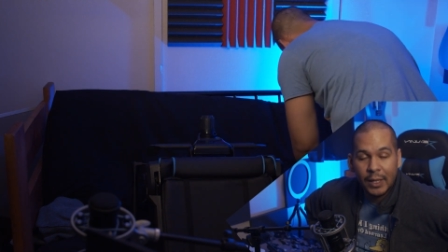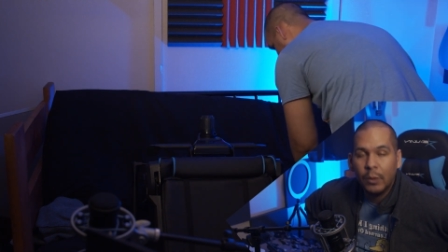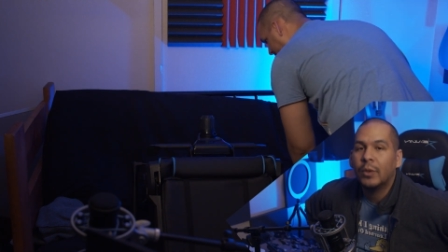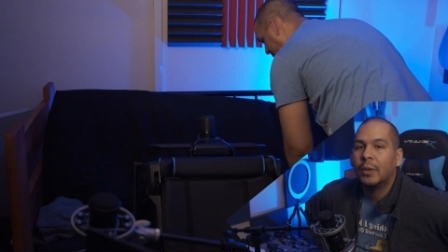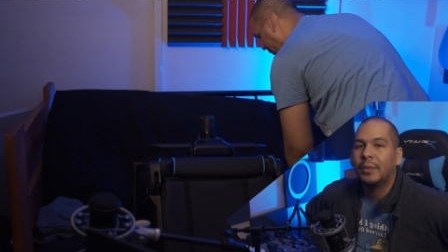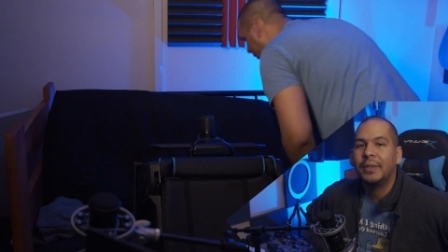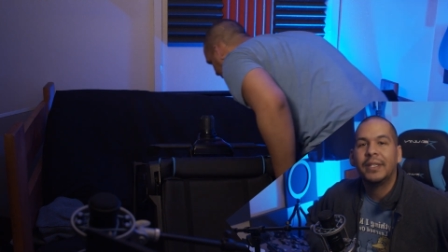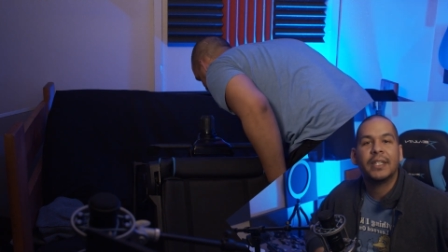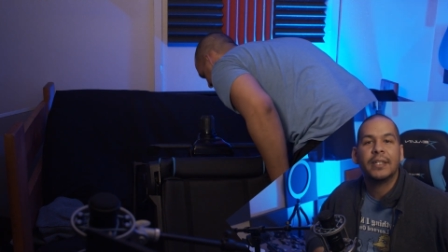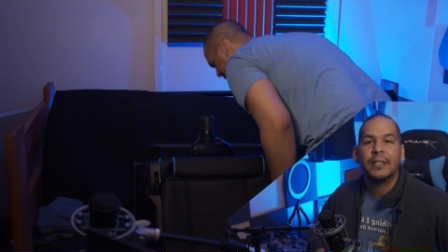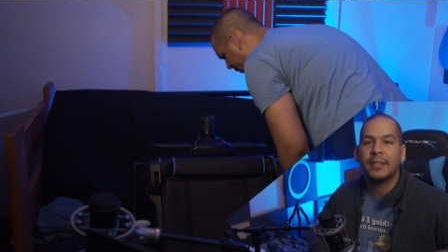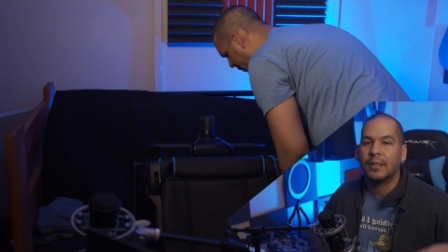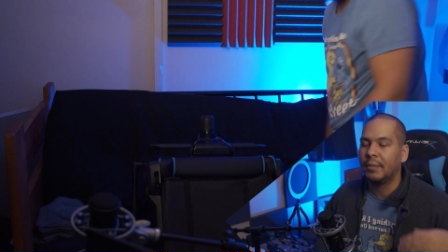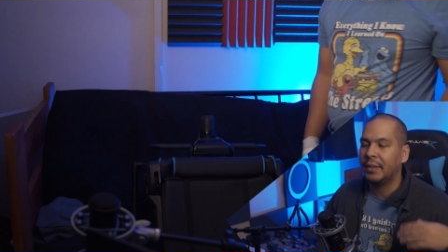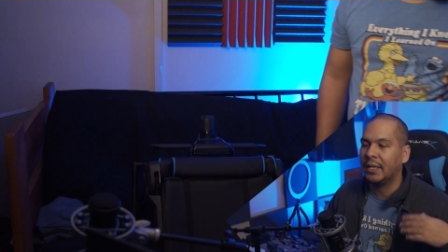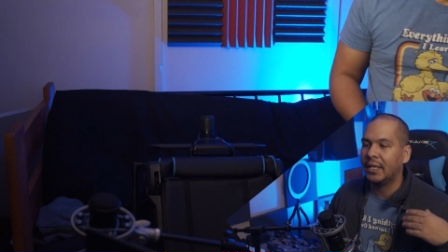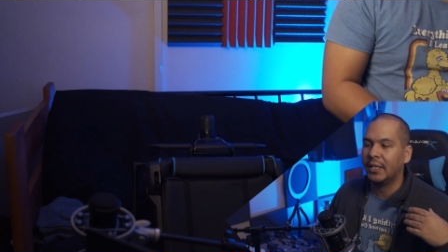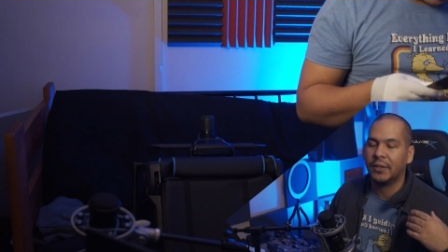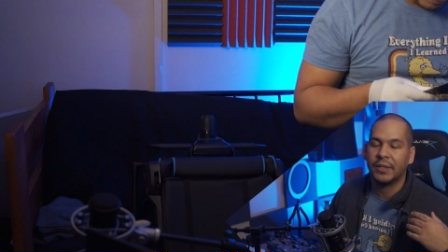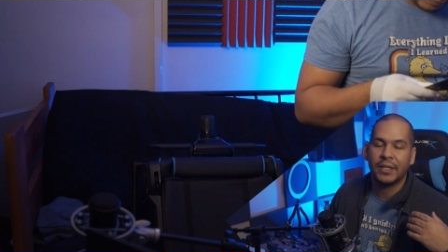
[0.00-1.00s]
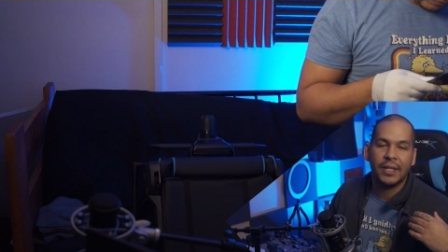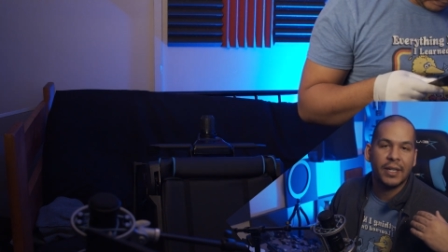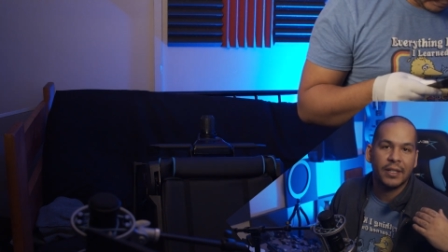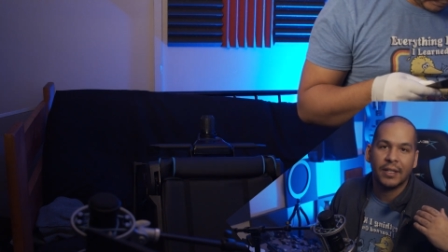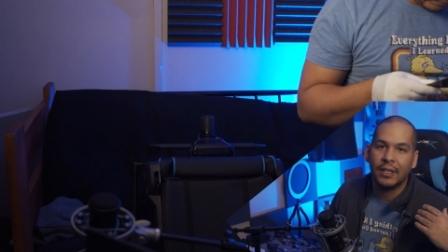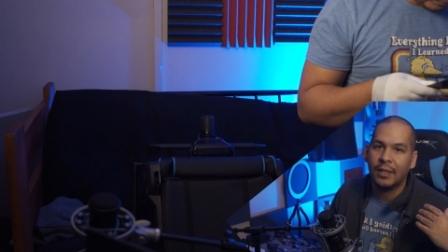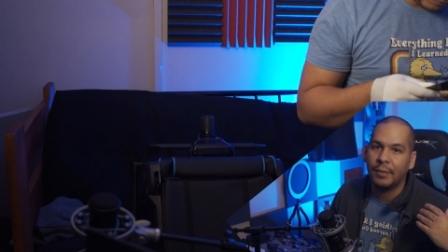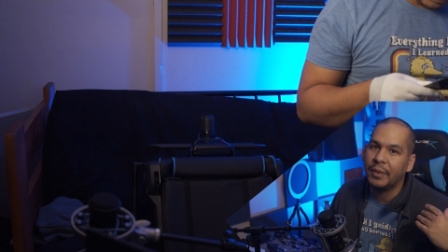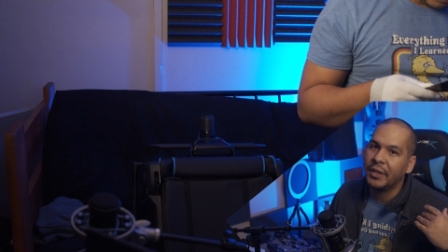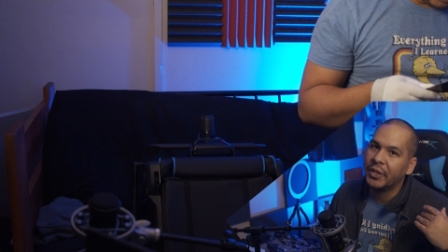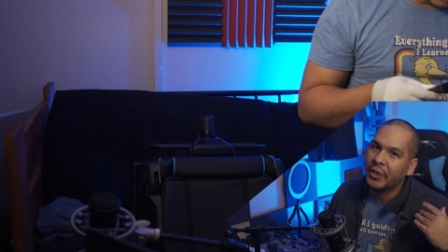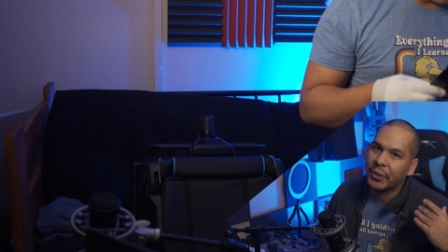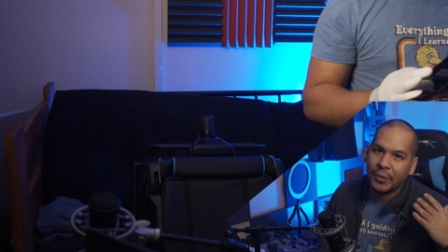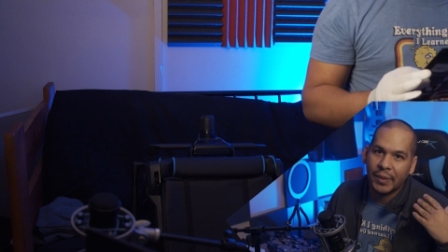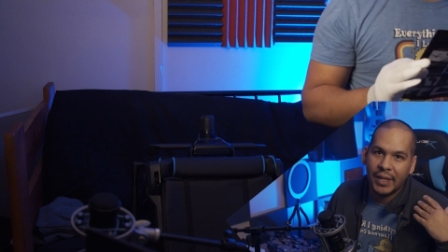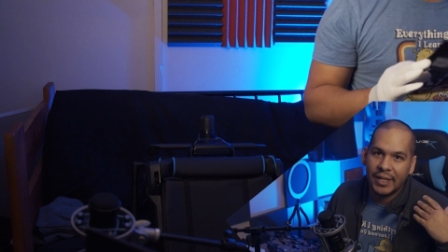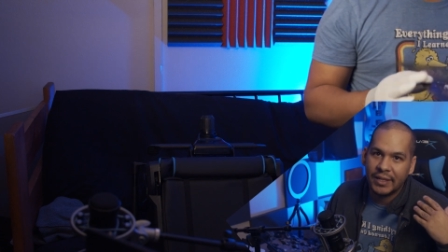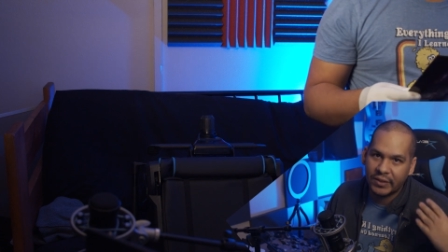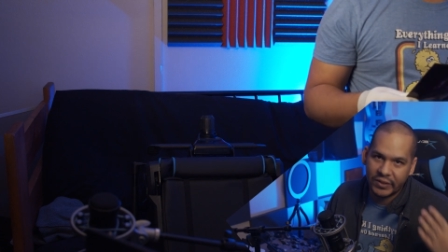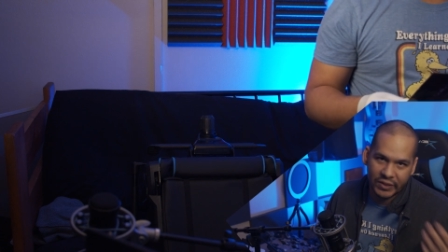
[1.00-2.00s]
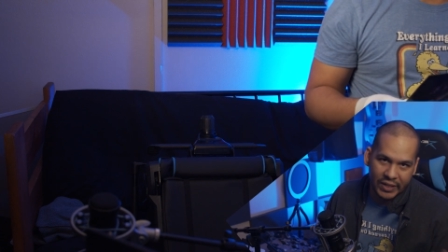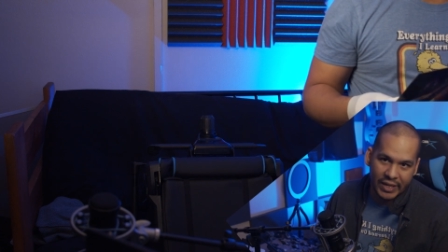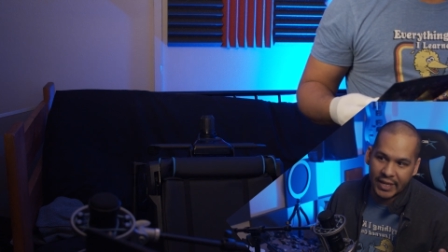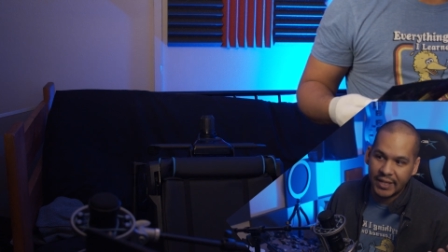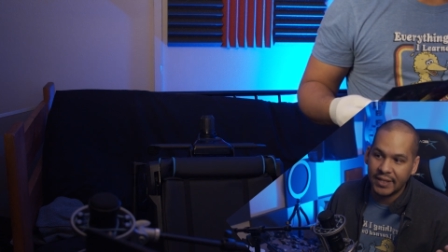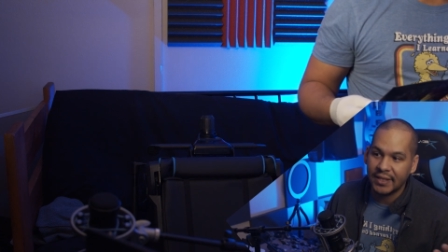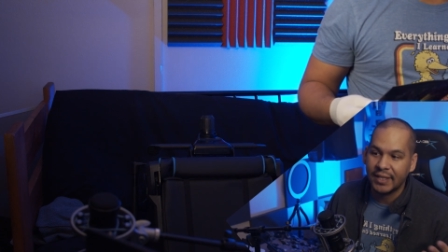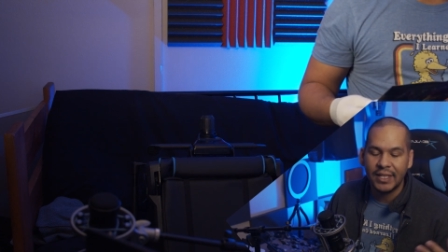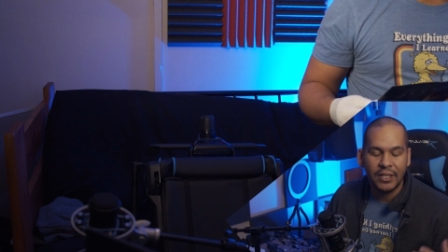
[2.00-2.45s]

Well, because the pillow's not going to be the right size.